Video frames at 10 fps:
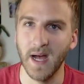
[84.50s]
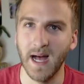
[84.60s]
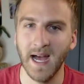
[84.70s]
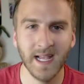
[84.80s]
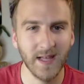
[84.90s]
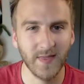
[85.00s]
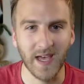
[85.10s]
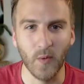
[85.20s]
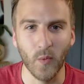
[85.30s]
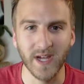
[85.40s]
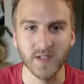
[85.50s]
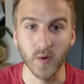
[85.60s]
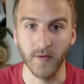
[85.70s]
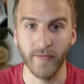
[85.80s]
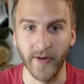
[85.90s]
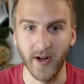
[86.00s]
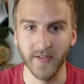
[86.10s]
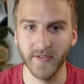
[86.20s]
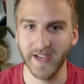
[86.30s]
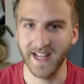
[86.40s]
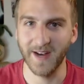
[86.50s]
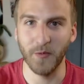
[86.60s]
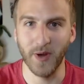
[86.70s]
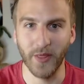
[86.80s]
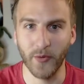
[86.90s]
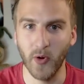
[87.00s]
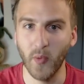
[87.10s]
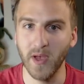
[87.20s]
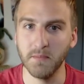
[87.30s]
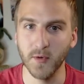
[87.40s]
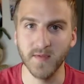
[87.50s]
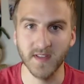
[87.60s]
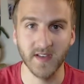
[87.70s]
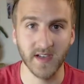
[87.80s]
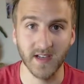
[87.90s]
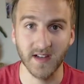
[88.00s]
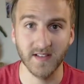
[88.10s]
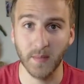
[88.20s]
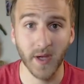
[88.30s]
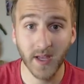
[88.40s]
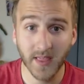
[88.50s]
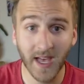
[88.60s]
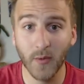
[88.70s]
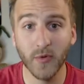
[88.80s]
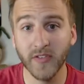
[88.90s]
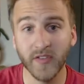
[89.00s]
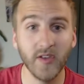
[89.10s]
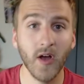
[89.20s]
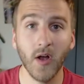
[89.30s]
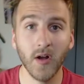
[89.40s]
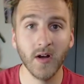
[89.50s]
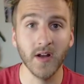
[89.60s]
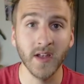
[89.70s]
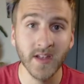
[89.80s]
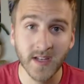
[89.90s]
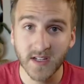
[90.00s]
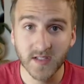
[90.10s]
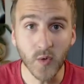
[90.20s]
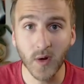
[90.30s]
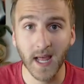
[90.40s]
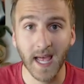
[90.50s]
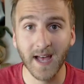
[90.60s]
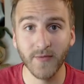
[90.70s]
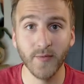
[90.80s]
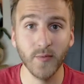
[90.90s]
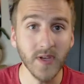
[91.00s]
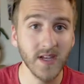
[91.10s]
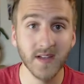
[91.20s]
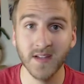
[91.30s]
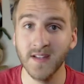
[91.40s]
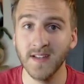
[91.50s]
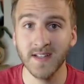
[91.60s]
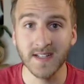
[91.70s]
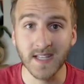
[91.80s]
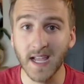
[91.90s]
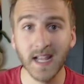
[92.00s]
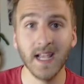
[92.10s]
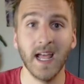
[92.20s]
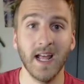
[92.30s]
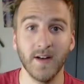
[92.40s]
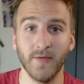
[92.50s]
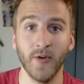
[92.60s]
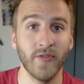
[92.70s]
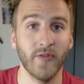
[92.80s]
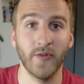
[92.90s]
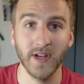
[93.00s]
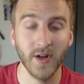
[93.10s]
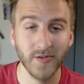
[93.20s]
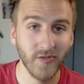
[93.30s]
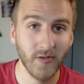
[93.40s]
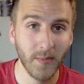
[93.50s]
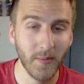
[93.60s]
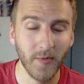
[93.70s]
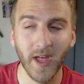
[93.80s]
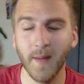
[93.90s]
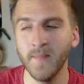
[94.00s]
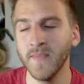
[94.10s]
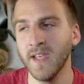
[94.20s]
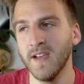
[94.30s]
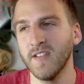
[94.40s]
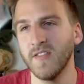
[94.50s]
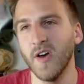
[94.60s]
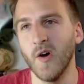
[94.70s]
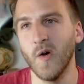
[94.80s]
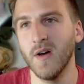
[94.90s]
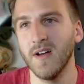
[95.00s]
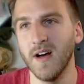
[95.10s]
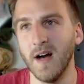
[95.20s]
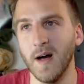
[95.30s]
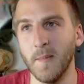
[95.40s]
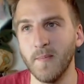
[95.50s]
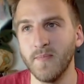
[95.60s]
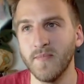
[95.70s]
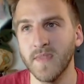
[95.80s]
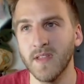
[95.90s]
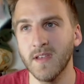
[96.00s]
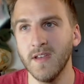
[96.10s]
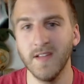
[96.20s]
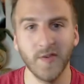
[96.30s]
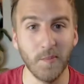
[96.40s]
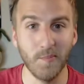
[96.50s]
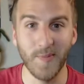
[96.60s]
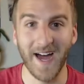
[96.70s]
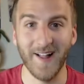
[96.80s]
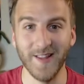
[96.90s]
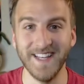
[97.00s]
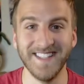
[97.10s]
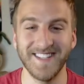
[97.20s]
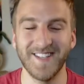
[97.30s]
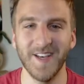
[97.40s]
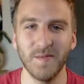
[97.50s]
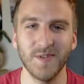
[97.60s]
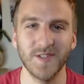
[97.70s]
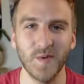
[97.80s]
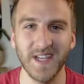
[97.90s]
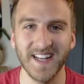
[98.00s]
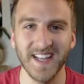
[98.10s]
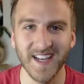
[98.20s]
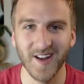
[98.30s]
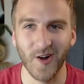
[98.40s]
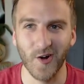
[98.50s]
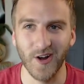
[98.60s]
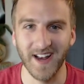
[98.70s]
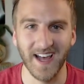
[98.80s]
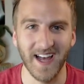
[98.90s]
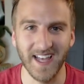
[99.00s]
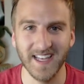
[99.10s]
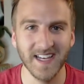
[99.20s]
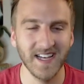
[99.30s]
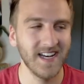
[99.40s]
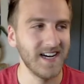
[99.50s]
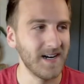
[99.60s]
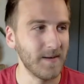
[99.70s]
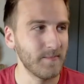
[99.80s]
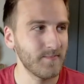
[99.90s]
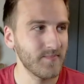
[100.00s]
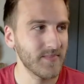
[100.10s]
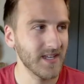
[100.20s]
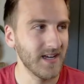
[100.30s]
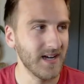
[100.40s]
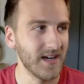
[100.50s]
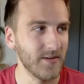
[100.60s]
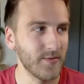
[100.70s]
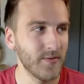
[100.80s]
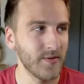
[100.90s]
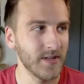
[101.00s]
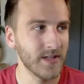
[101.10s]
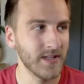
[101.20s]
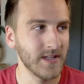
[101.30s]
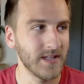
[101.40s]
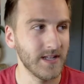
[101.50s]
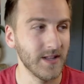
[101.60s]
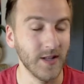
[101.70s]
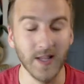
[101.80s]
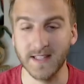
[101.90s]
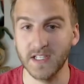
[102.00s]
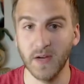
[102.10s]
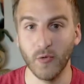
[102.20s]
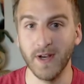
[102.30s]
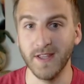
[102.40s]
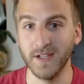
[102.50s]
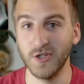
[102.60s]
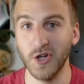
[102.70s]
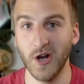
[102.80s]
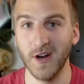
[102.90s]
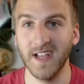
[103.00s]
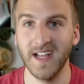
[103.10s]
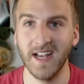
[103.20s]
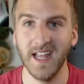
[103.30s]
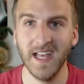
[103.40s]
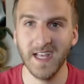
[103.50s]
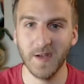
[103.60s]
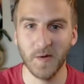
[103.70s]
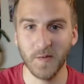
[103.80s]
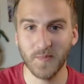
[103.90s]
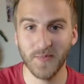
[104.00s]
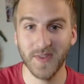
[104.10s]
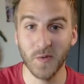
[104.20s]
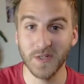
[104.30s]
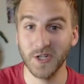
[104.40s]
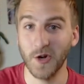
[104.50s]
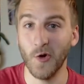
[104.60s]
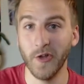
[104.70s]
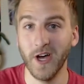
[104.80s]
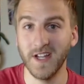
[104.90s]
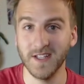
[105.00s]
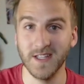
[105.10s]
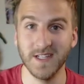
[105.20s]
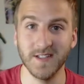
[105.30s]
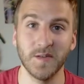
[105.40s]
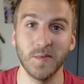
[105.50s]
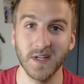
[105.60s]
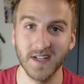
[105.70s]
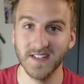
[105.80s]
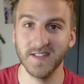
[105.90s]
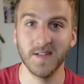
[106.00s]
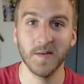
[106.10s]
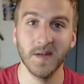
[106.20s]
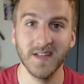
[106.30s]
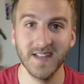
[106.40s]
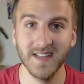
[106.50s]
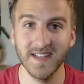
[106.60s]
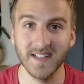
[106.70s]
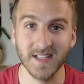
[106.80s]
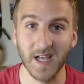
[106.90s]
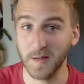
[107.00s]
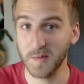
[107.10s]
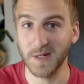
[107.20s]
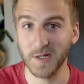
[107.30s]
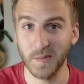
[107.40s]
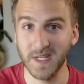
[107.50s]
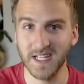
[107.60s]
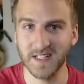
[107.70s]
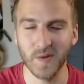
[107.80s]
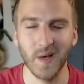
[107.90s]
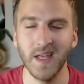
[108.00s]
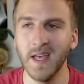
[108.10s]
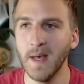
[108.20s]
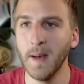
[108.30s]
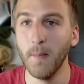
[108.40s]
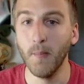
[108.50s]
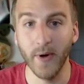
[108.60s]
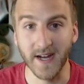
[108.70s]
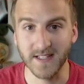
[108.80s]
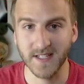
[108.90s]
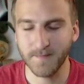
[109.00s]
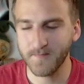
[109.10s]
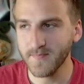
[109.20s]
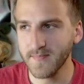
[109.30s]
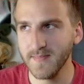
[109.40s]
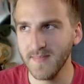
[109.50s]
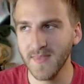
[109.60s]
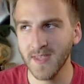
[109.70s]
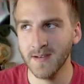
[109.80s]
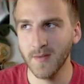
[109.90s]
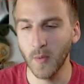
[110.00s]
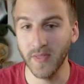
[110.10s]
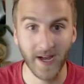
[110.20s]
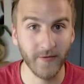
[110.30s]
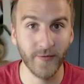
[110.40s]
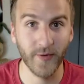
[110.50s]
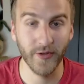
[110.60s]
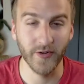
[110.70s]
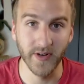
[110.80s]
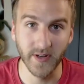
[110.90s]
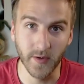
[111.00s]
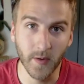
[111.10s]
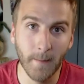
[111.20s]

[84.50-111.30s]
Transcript: I get that way to a fault. Like, I don't want to throw away a movie ticket because I'm like, that was our two and a half week dating anniversary. Don't you remember that? So, um, it's a balance between her and I um, of let's get rid of this junk and hey, we should hold on to this because it's got special meaning to it. But without further ado,